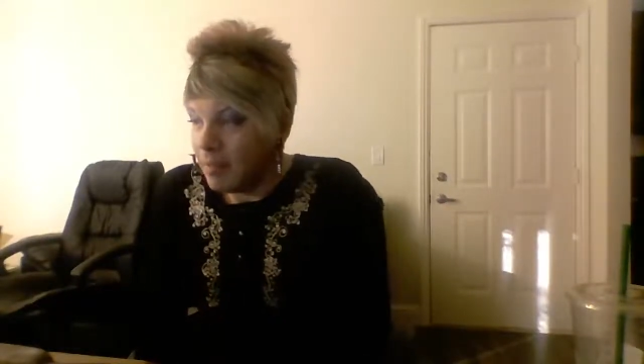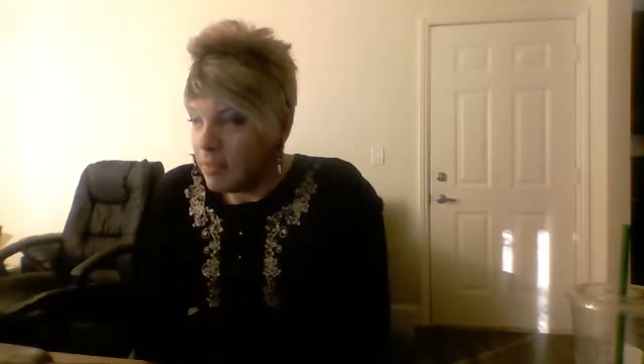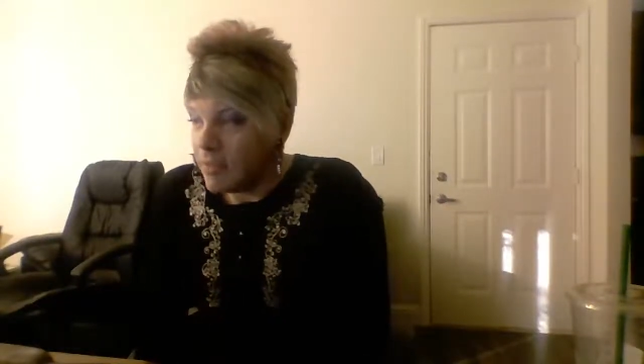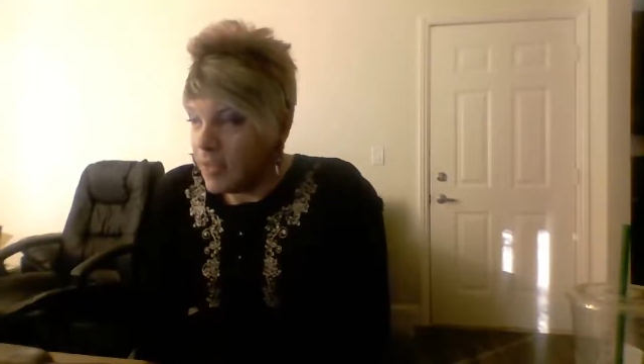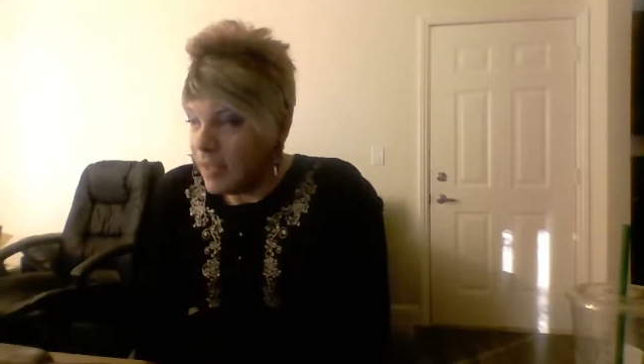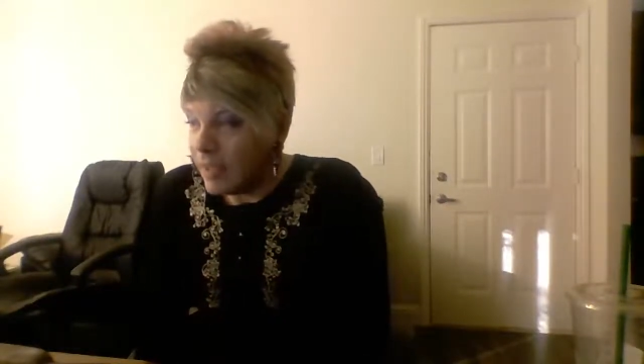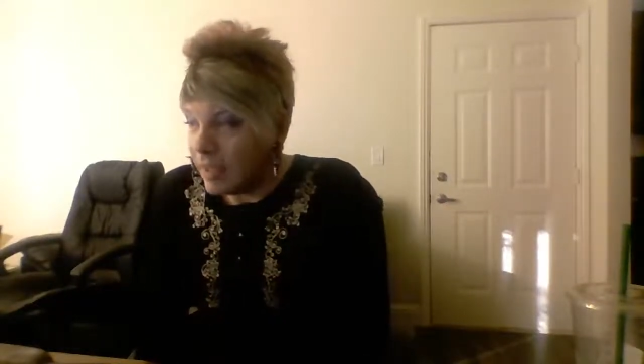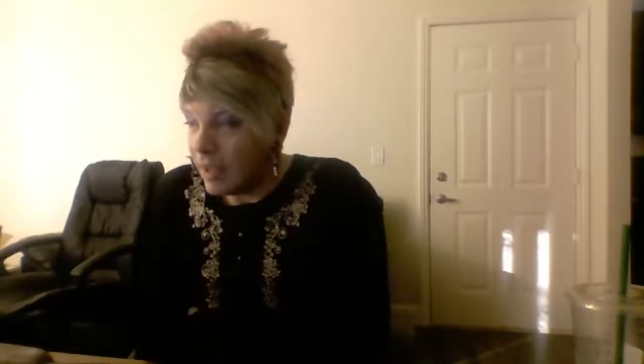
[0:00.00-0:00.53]

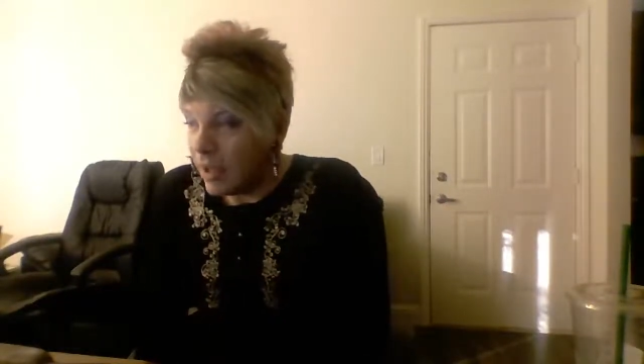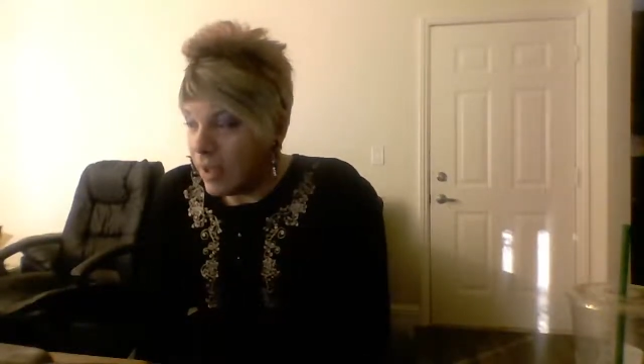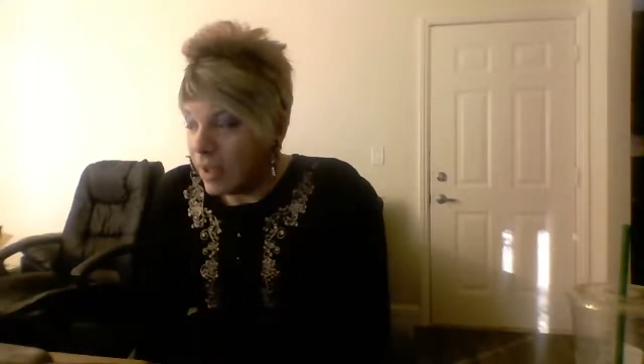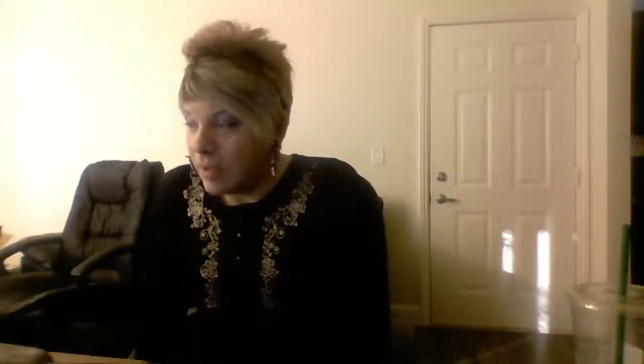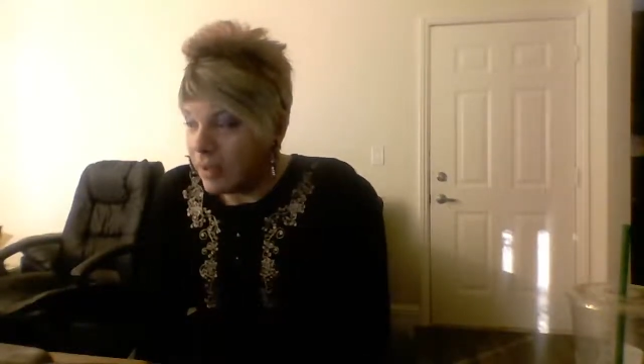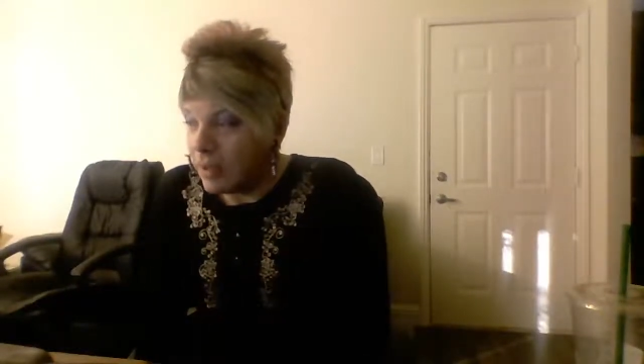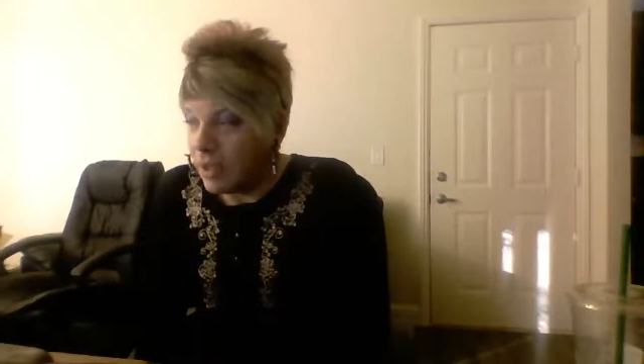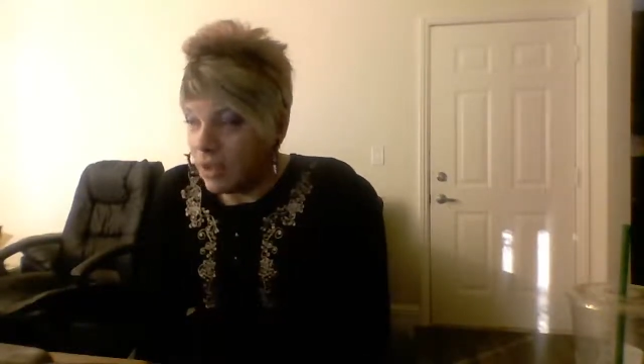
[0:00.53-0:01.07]
Thinking
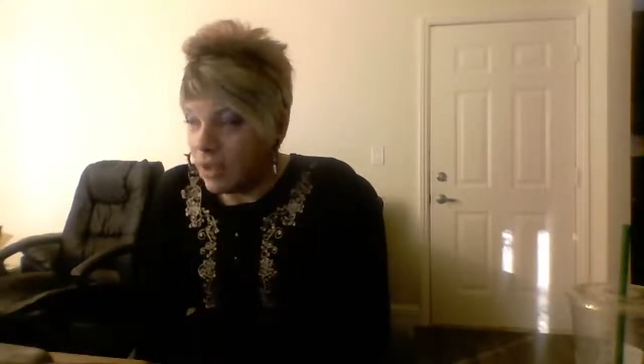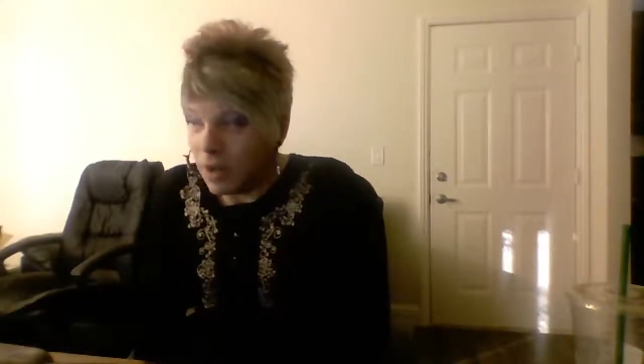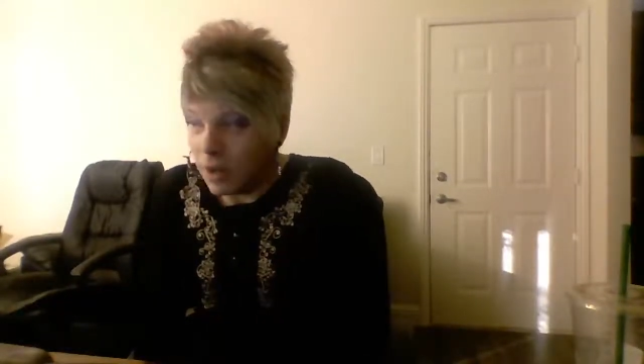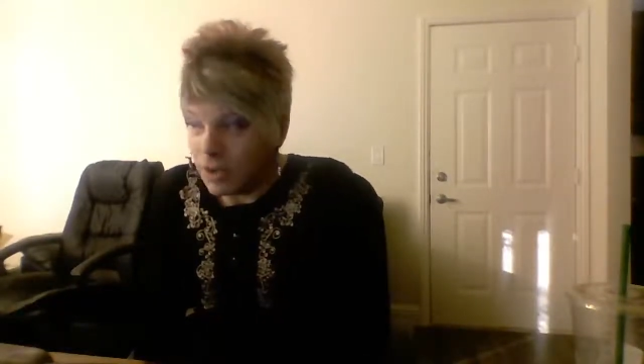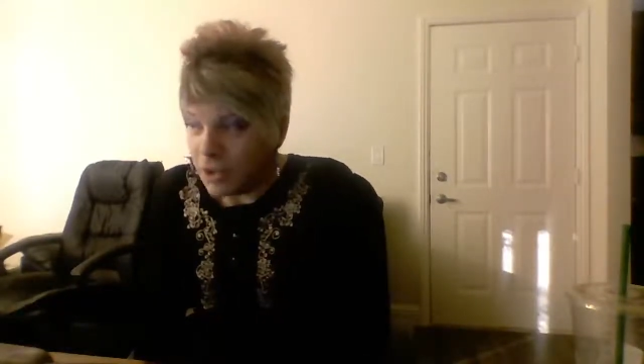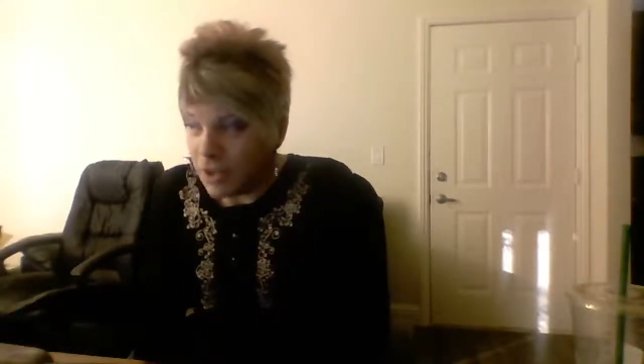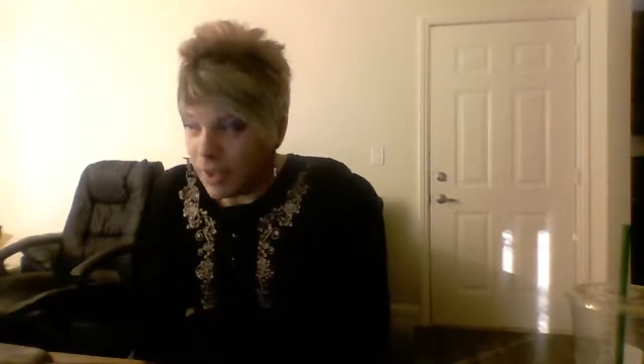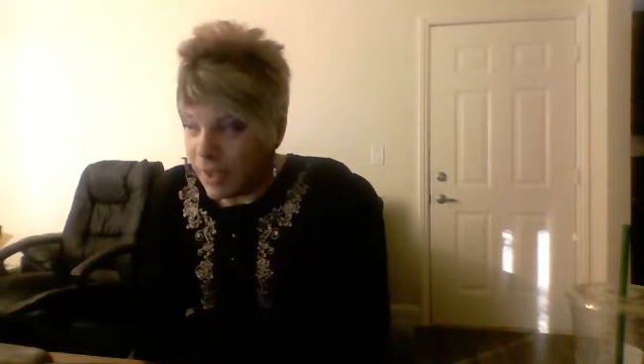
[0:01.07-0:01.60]
on the
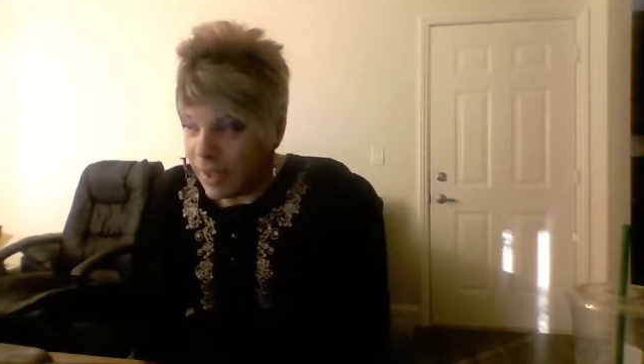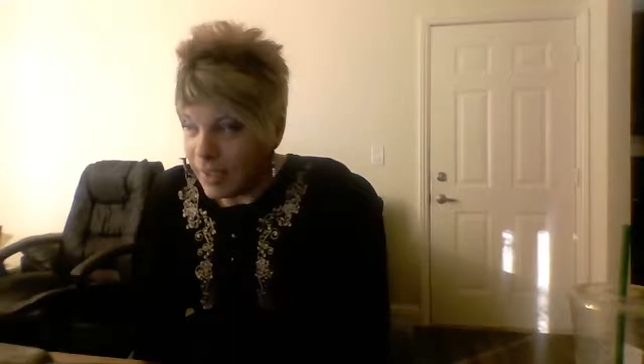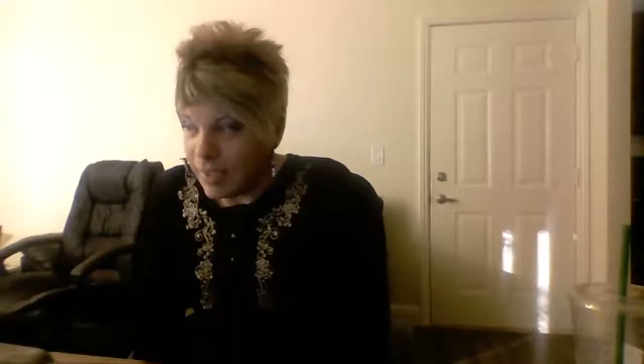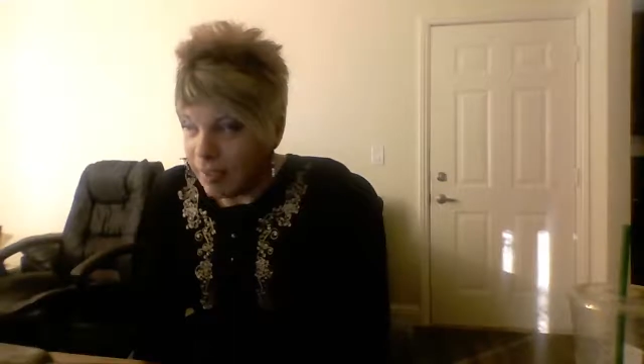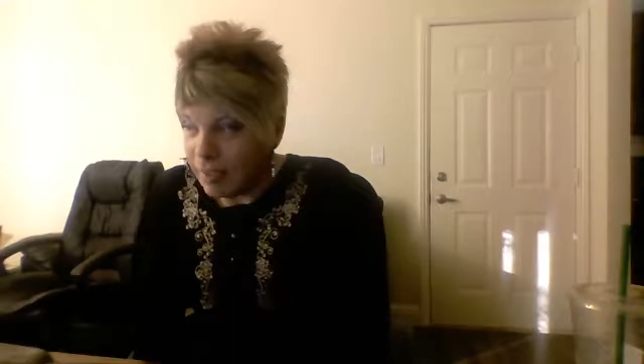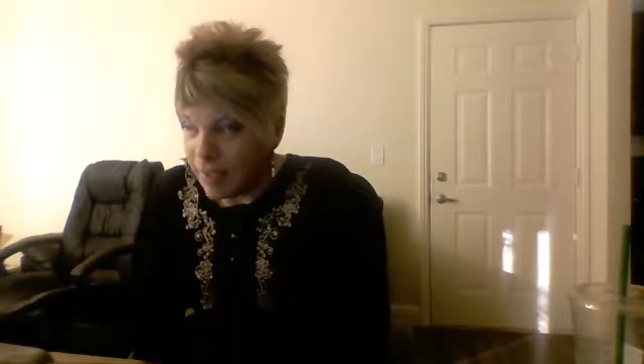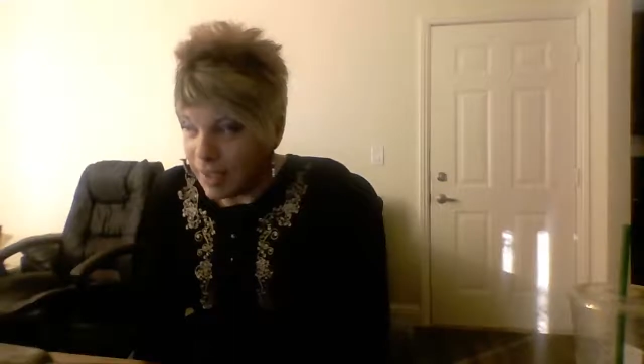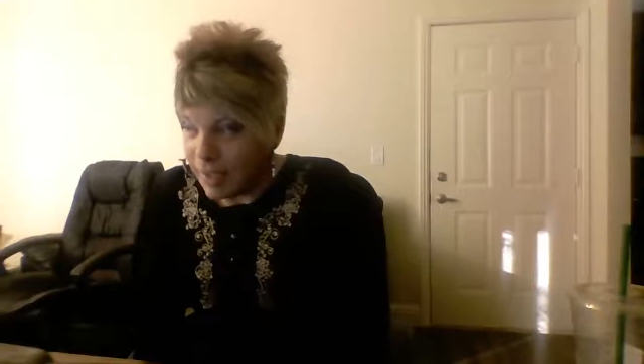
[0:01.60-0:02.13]
larger
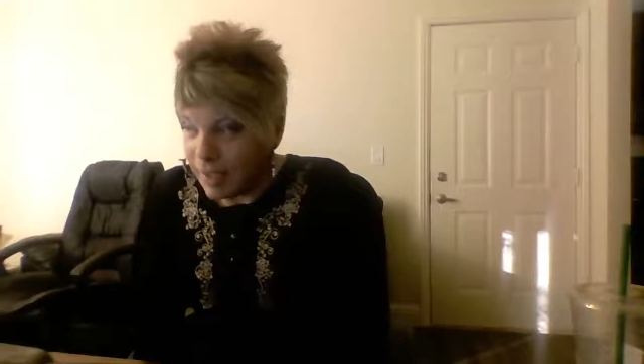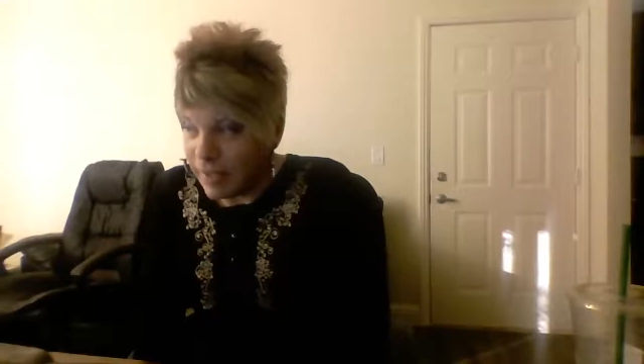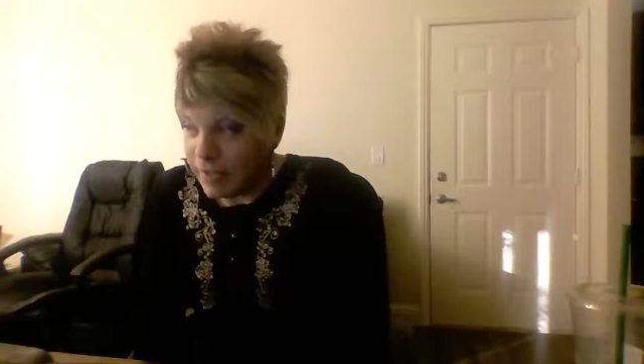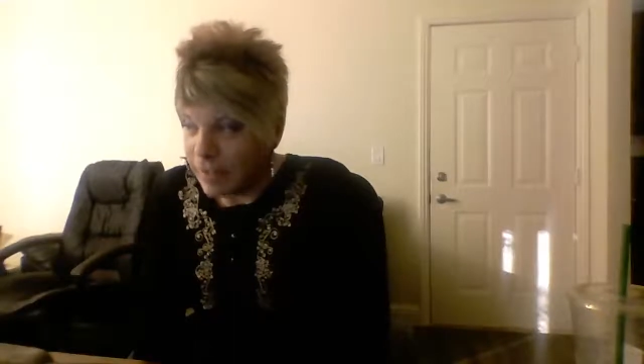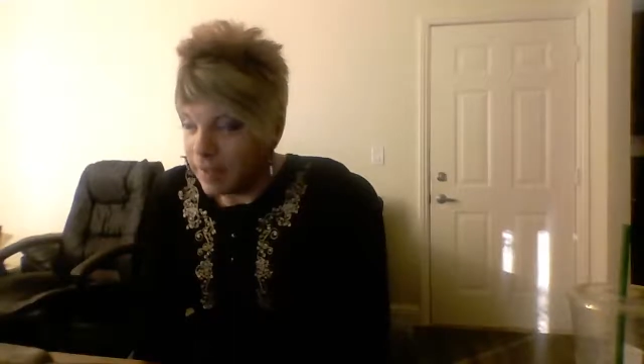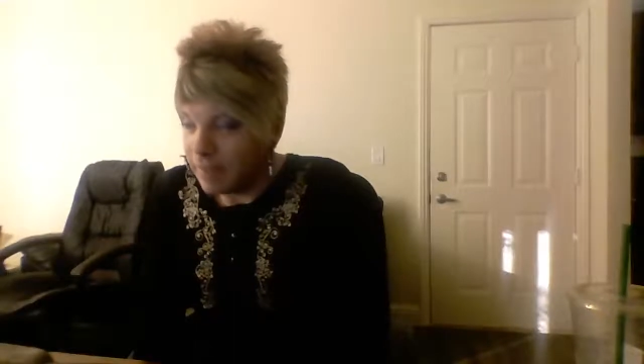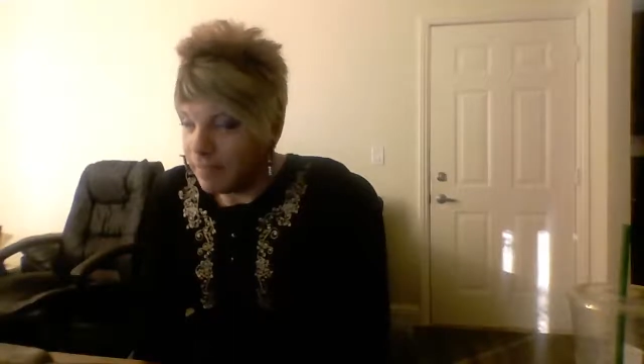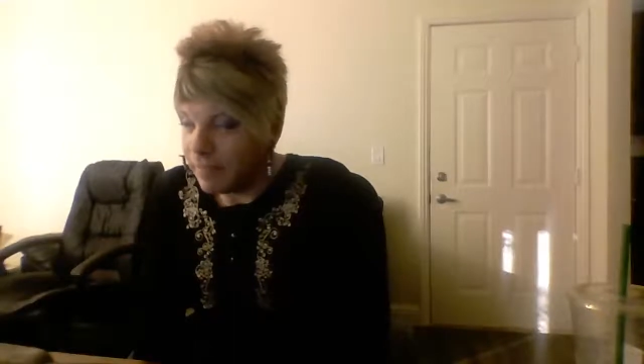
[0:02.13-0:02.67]
end of
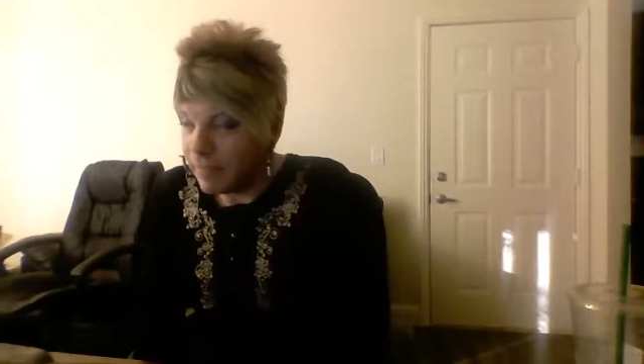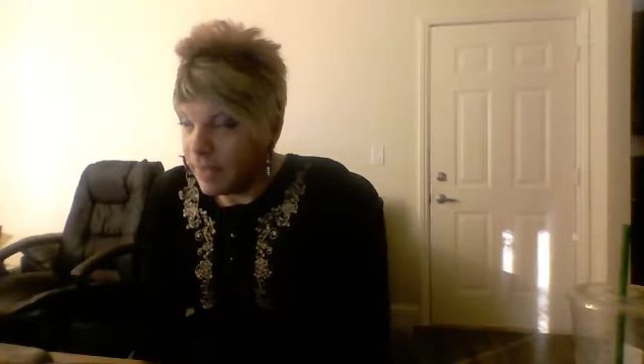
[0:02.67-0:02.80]
things,